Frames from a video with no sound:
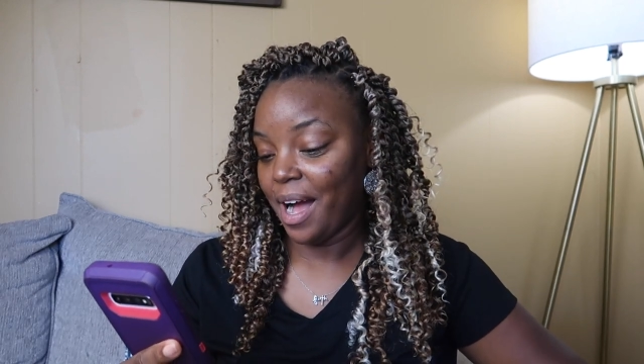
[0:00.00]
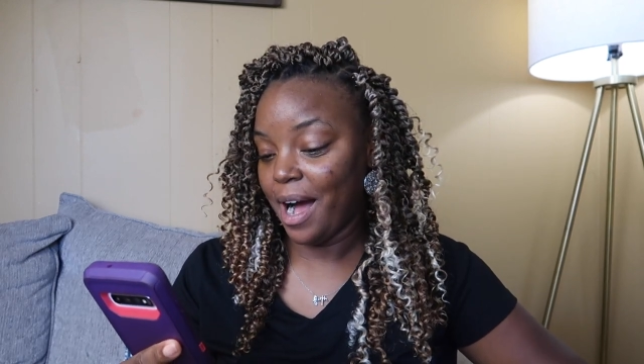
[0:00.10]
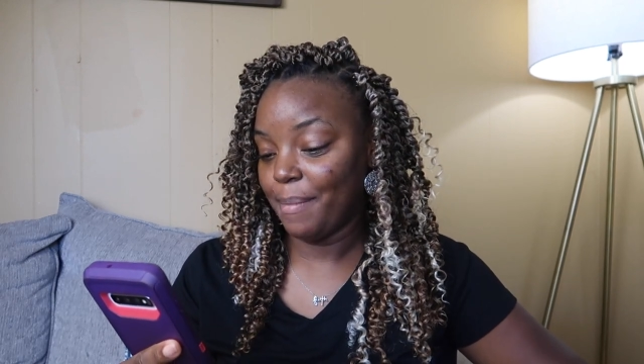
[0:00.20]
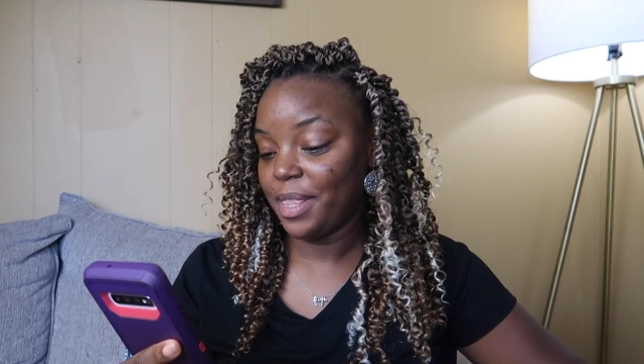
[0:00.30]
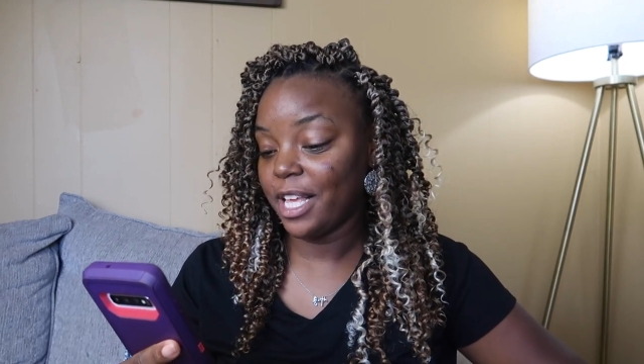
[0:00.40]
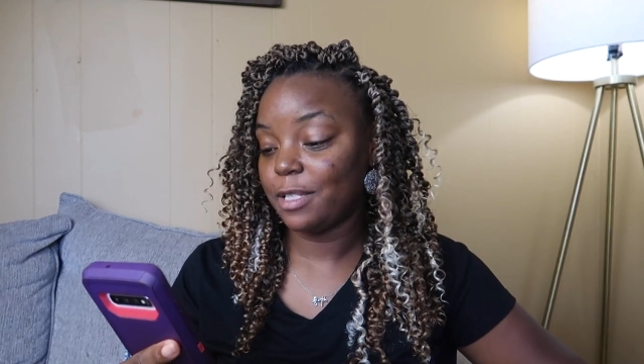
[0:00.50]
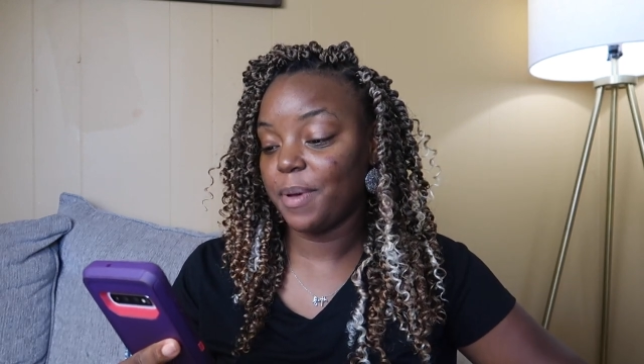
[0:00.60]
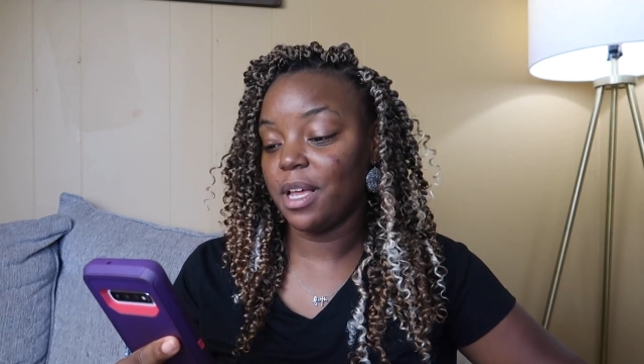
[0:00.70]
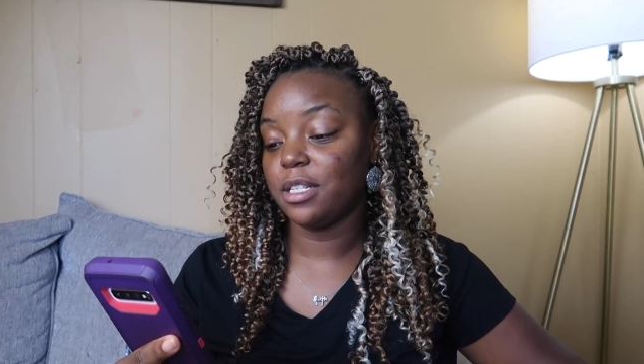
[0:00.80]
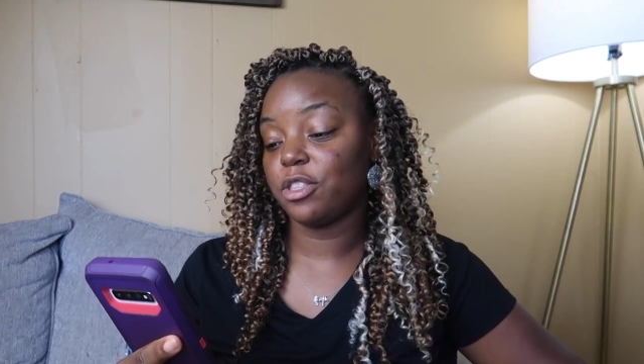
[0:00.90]
Um, and they
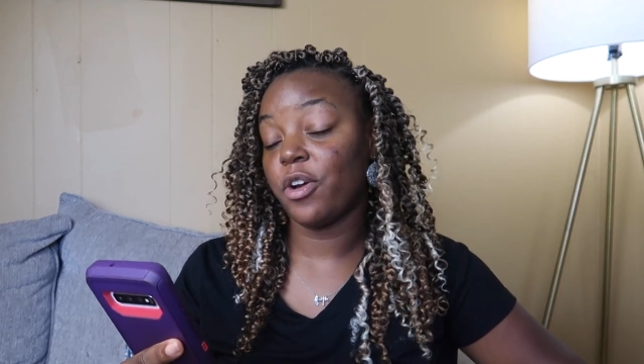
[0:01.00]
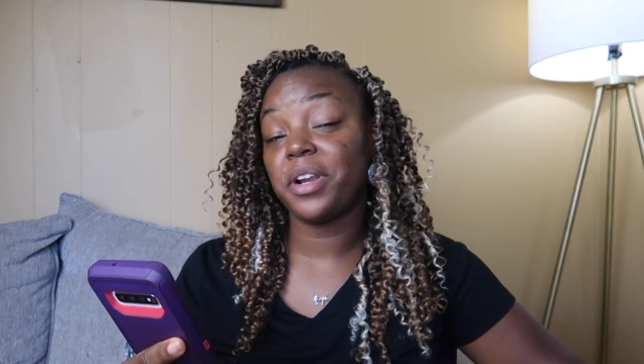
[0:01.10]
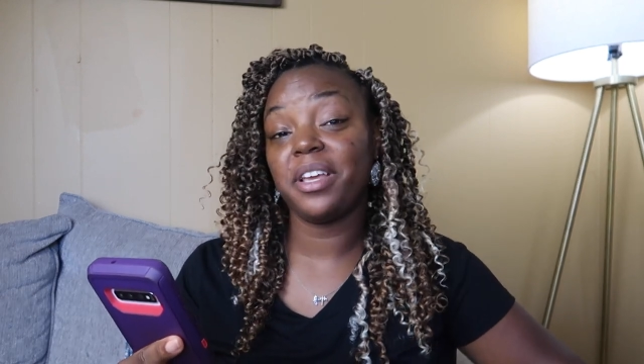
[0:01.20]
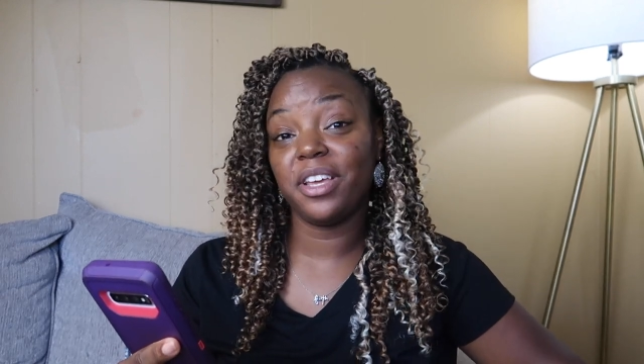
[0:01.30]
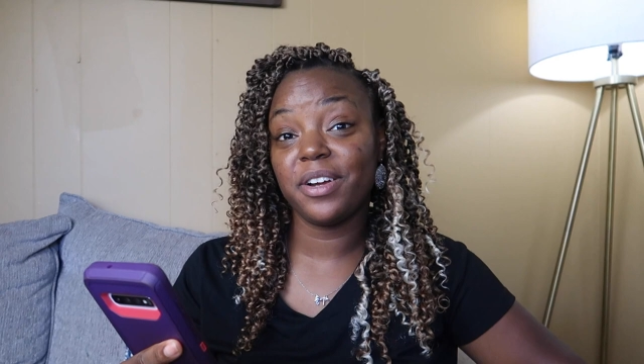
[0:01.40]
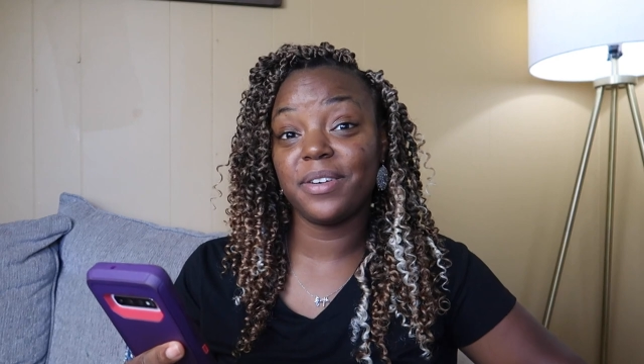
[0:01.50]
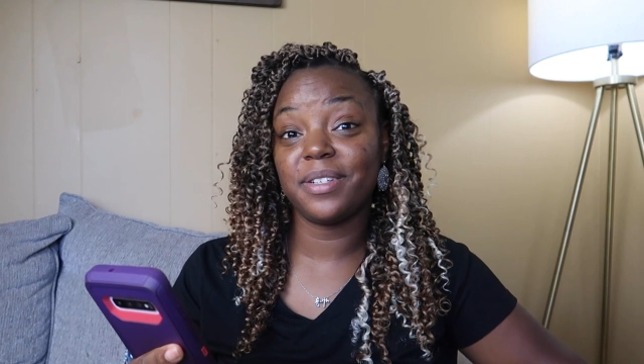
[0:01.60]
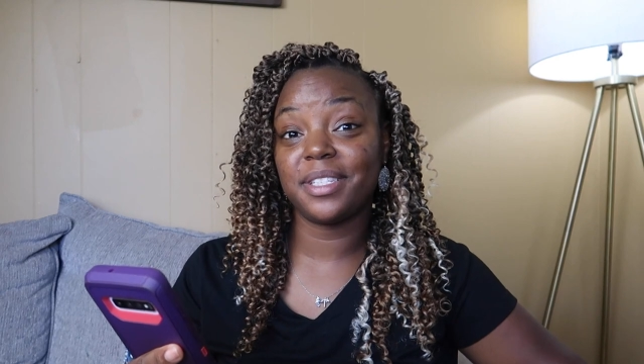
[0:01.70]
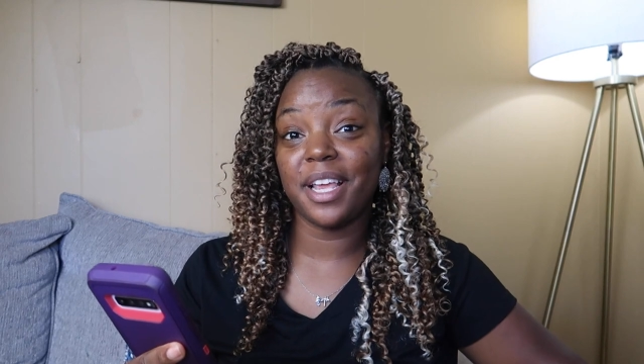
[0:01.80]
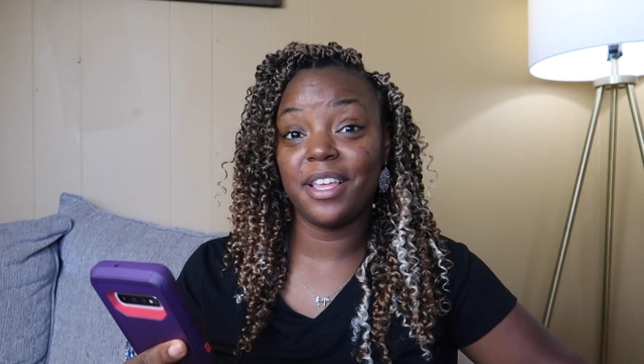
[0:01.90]
spent 30
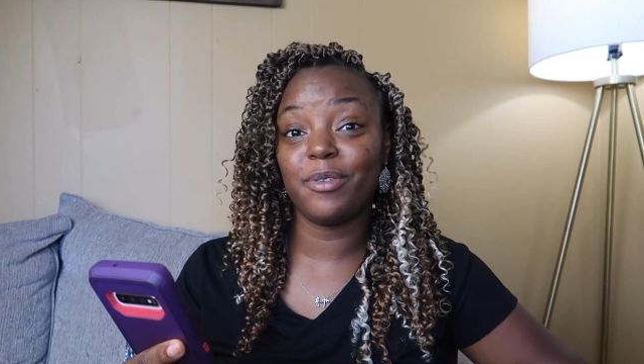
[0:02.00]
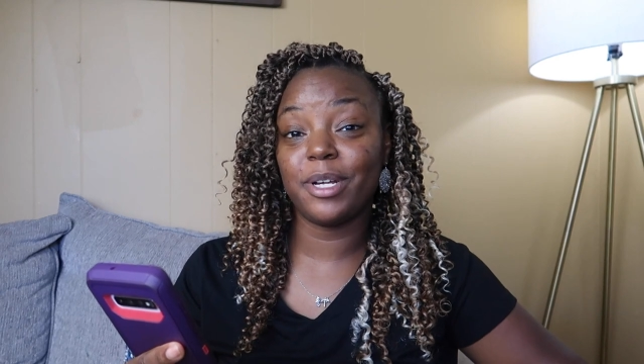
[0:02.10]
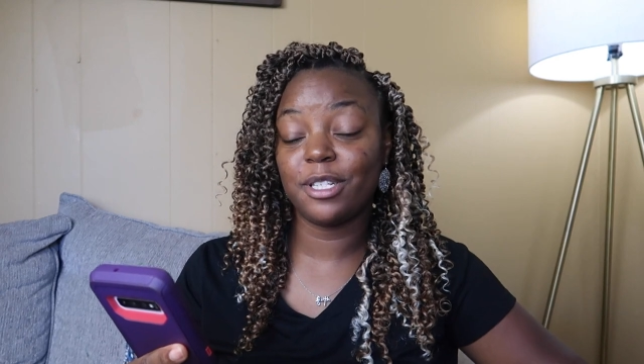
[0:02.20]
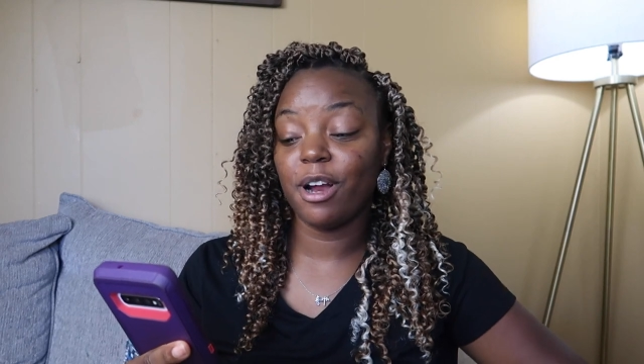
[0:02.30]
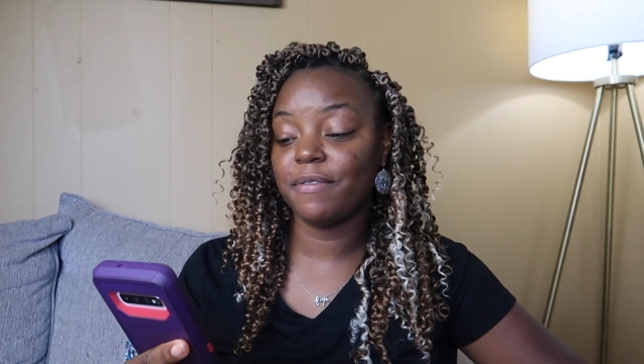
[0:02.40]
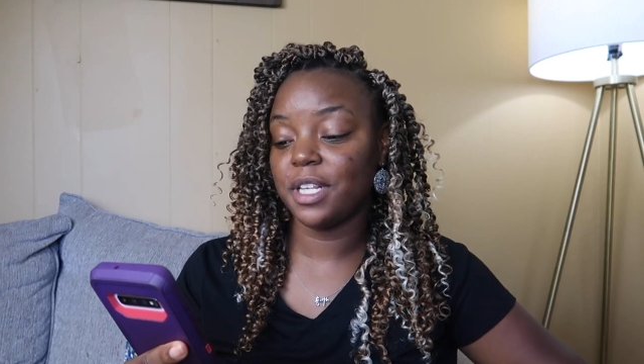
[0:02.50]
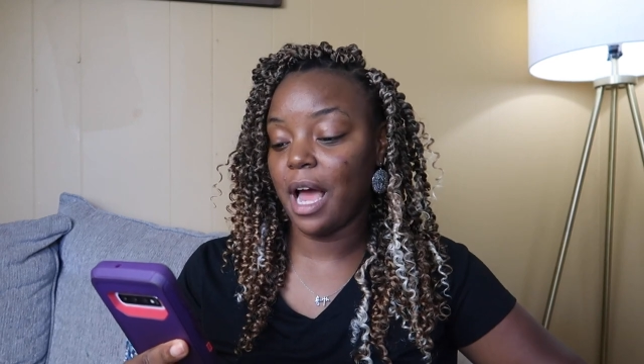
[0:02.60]
years in the reserves.